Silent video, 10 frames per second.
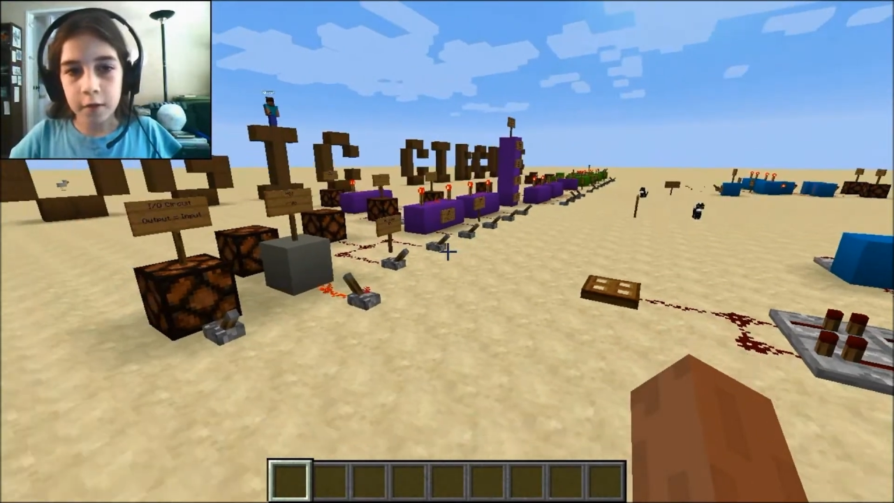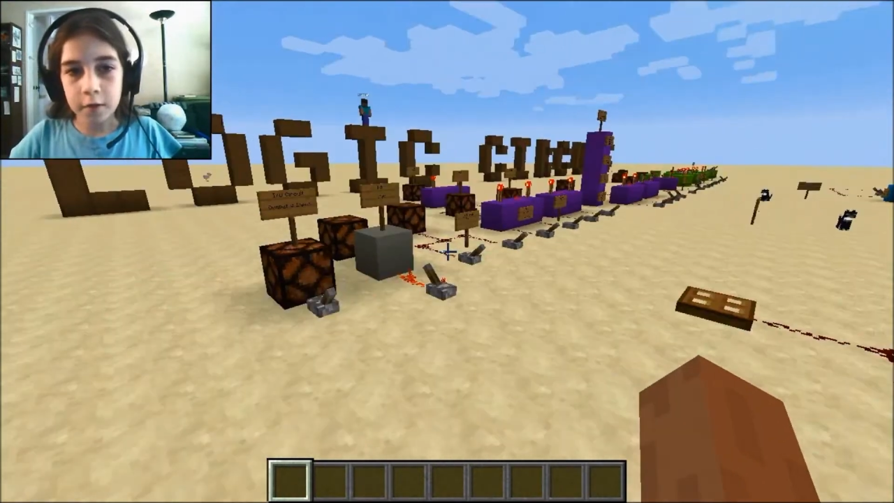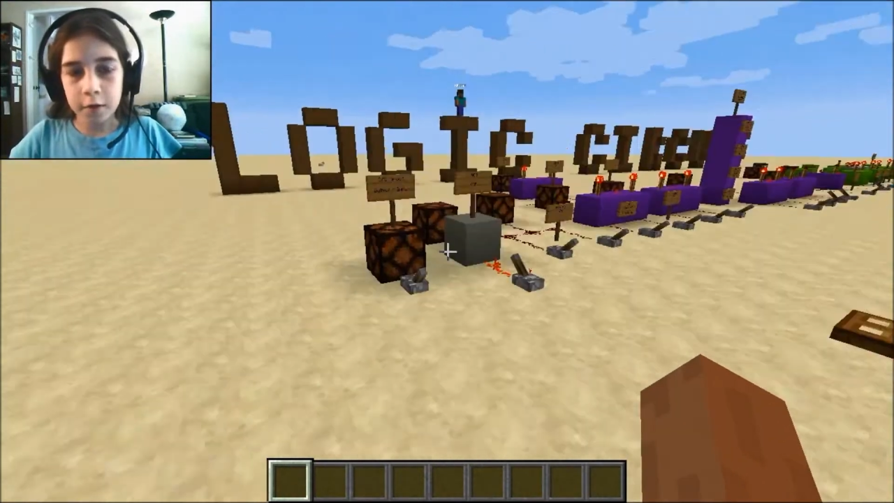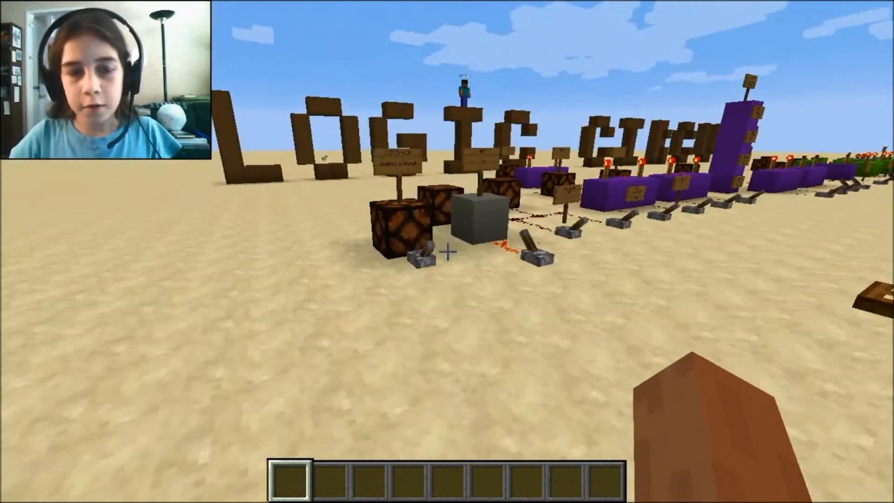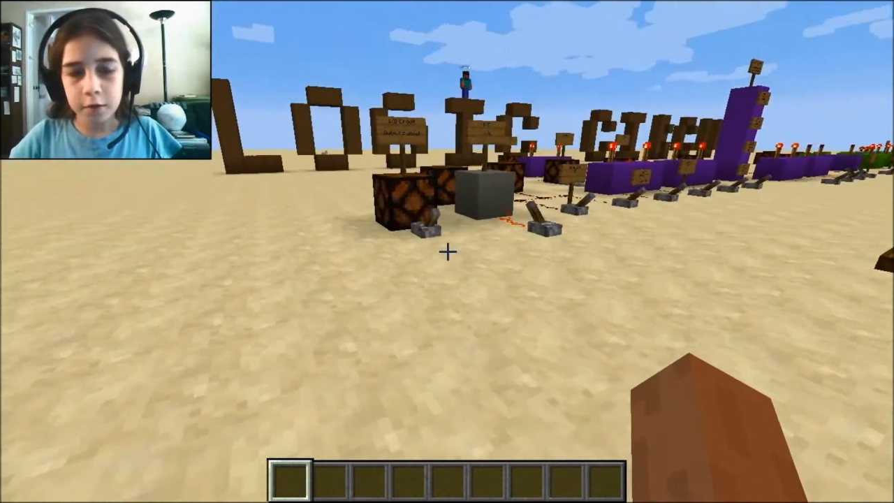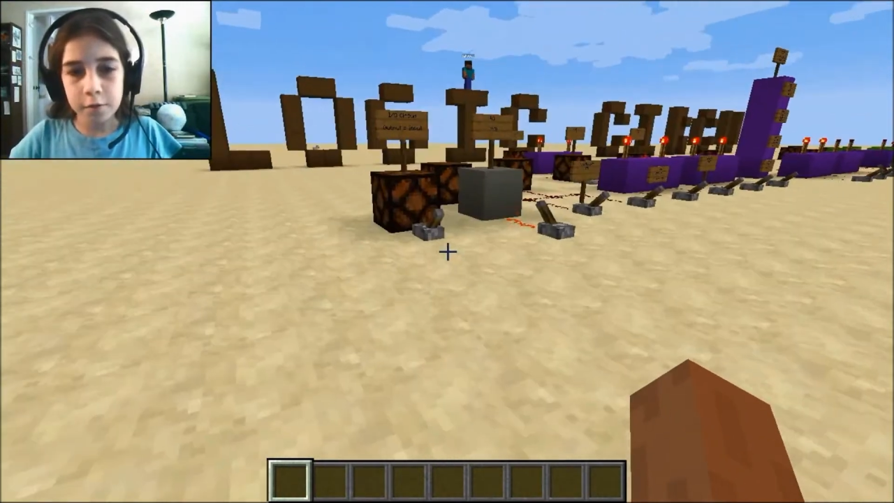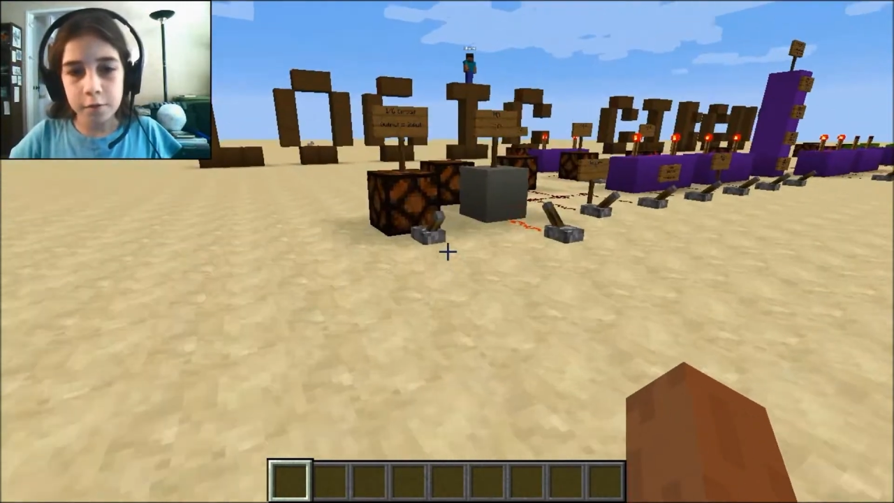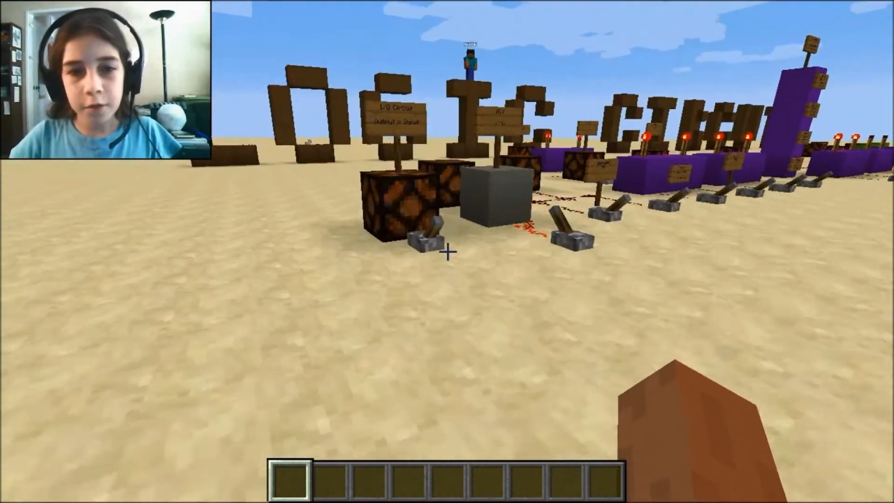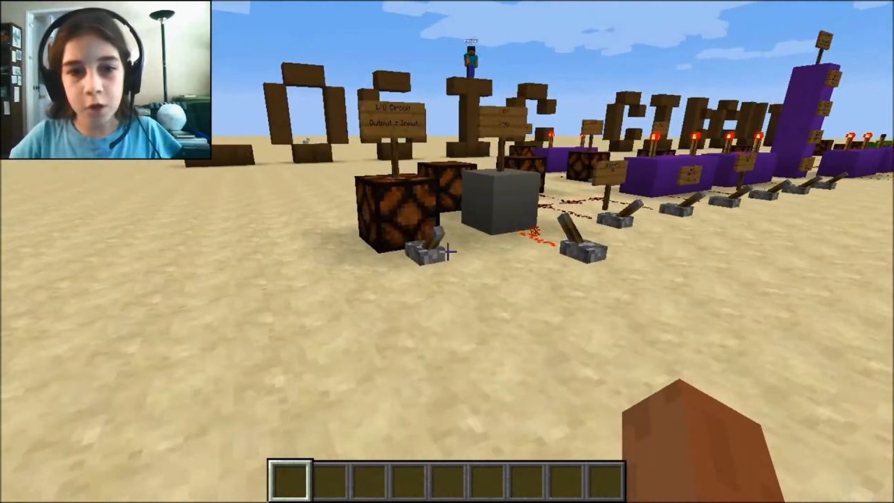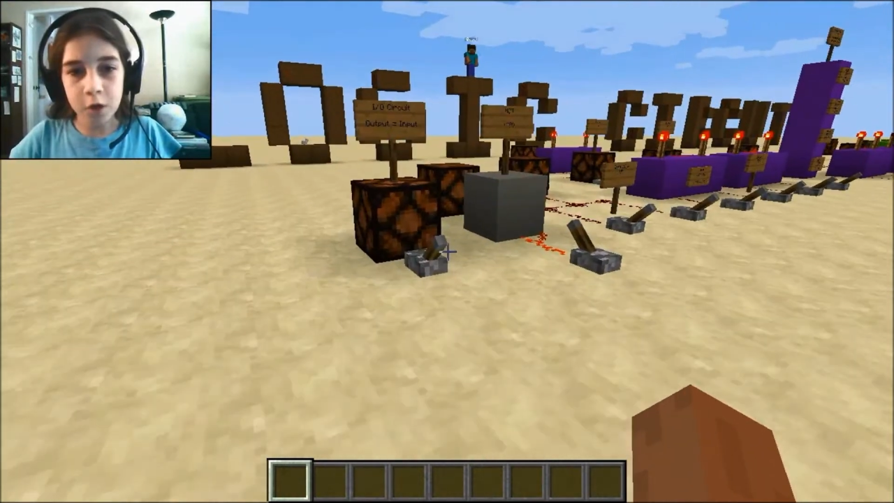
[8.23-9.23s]
explain
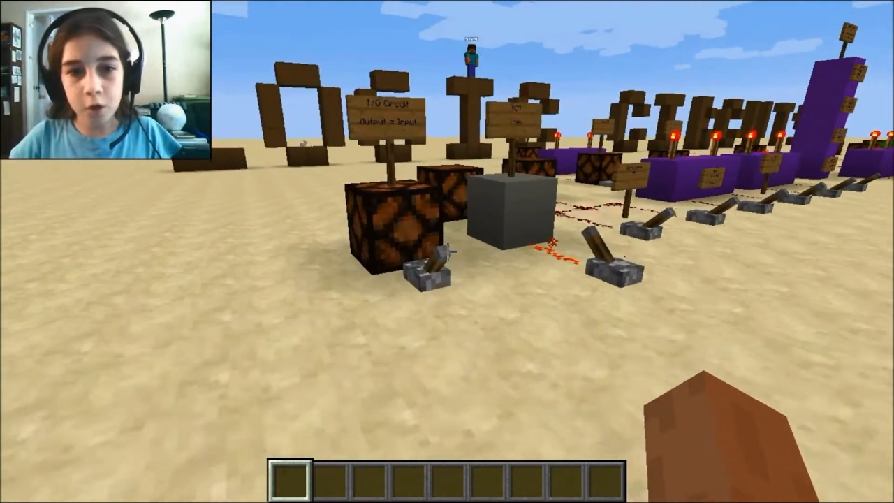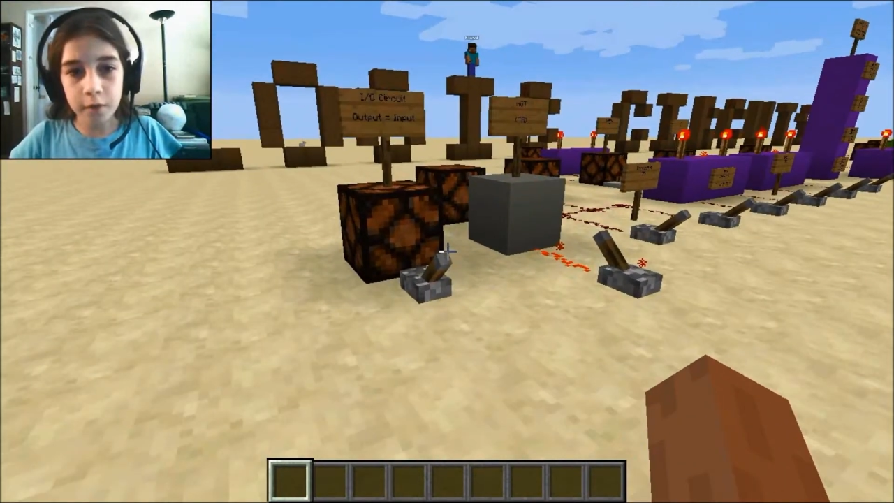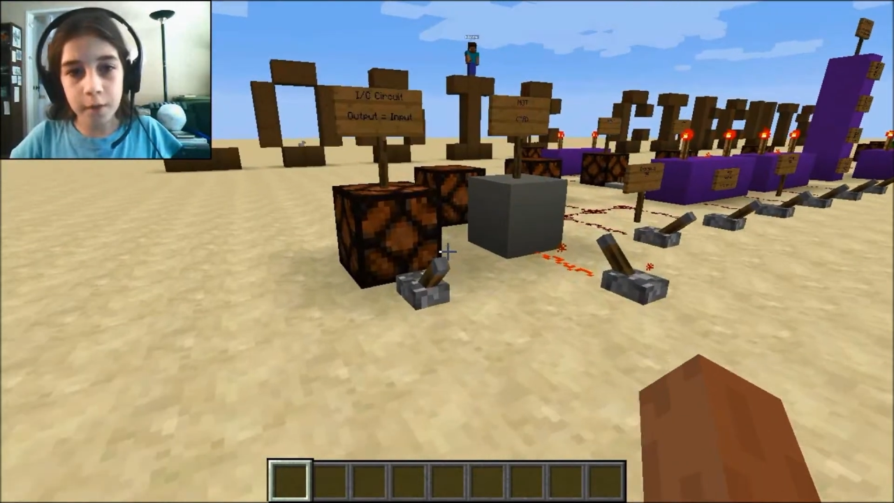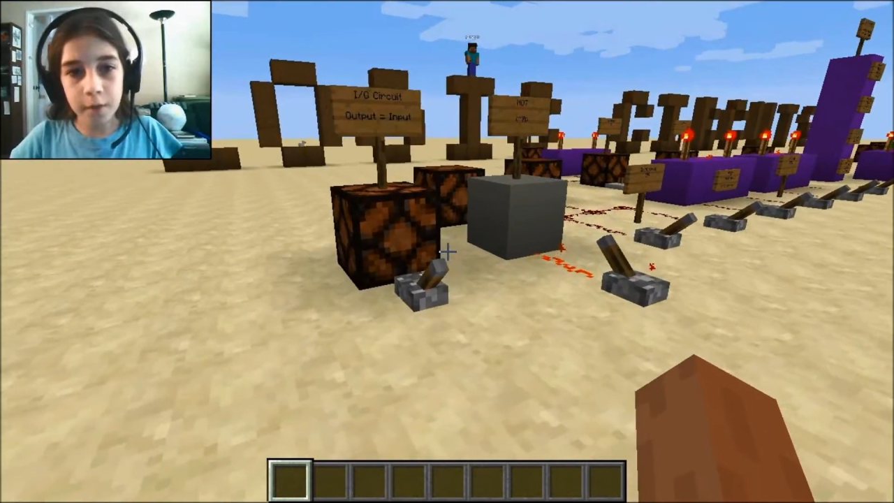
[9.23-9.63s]
all of them.